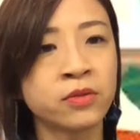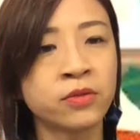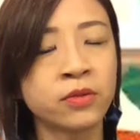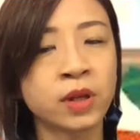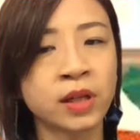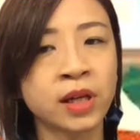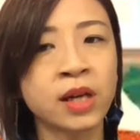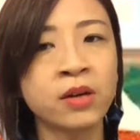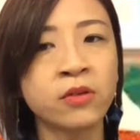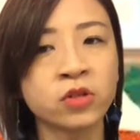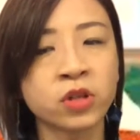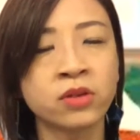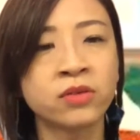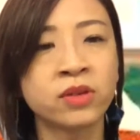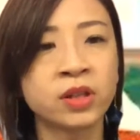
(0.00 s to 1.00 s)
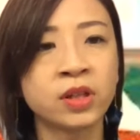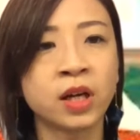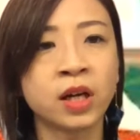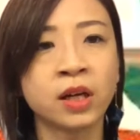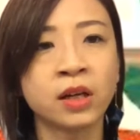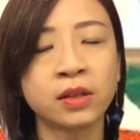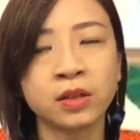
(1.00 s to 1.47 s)
What kind of genre
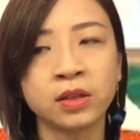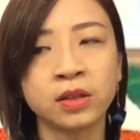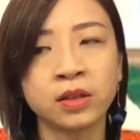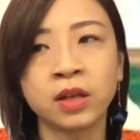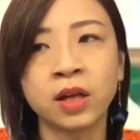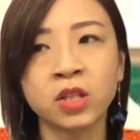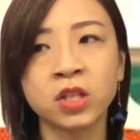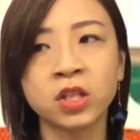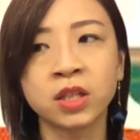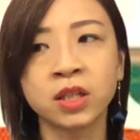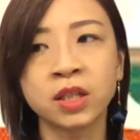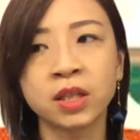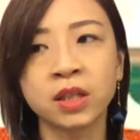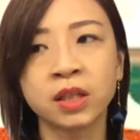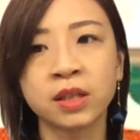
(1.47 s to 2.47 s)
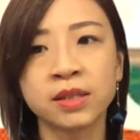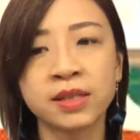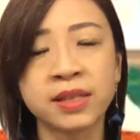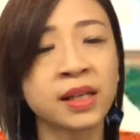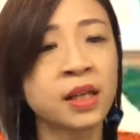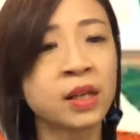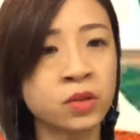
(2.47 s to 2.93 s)
you're actually
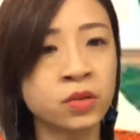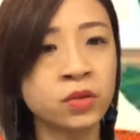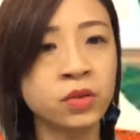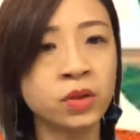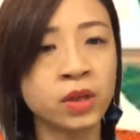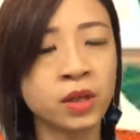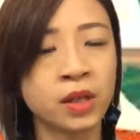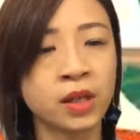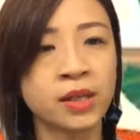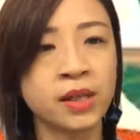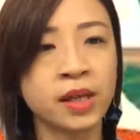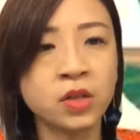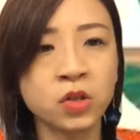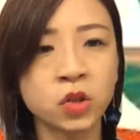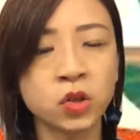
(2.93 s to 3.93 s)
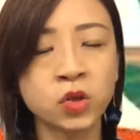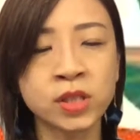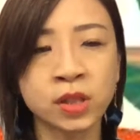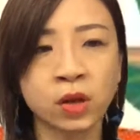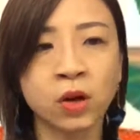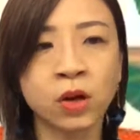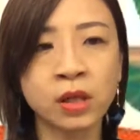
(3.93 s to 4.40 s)
singing to? Then you choose
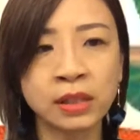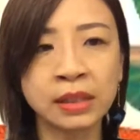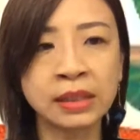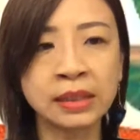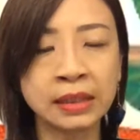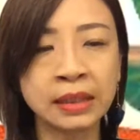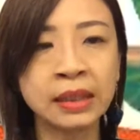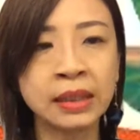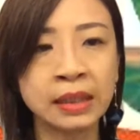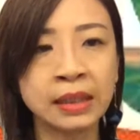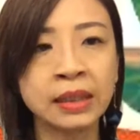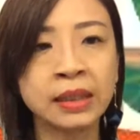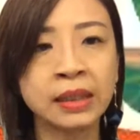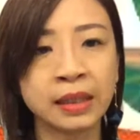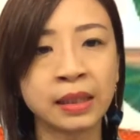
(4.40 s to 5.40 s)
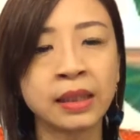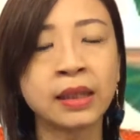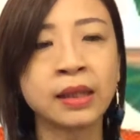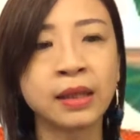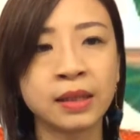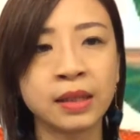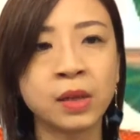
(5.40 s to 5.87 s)
accordingly.
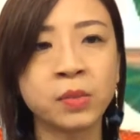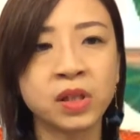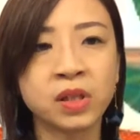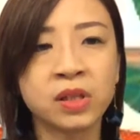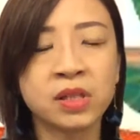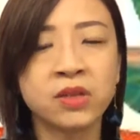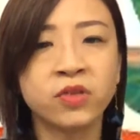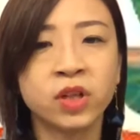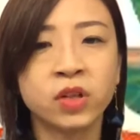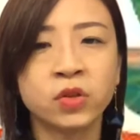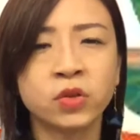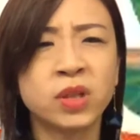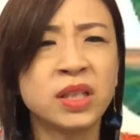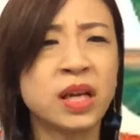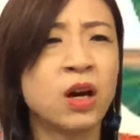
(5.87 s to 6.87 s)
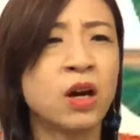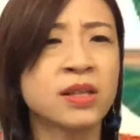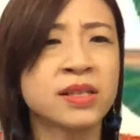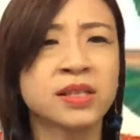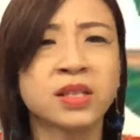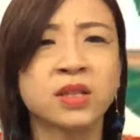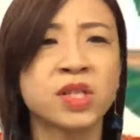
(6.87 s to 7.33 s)
Yeah, because if you're doing like all
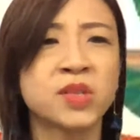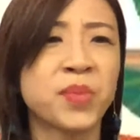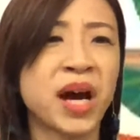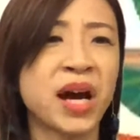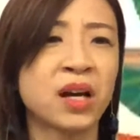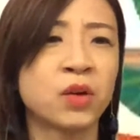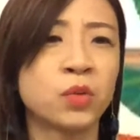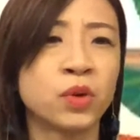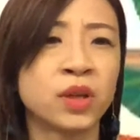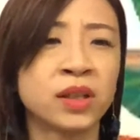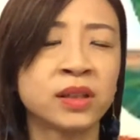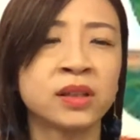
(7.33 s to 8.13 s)
serious backward,